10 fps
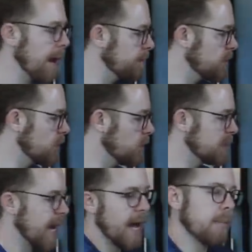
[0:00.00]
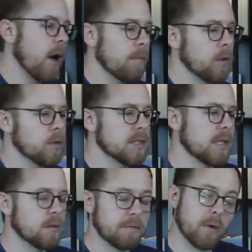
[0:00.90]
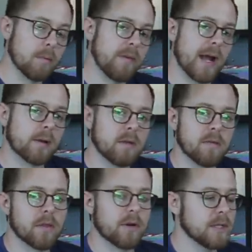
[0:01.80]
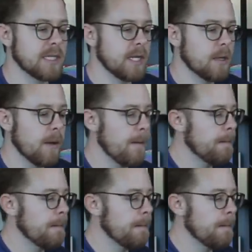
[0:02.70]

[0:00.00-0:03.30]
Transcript: I'm so sad about losing the form factor of the 13,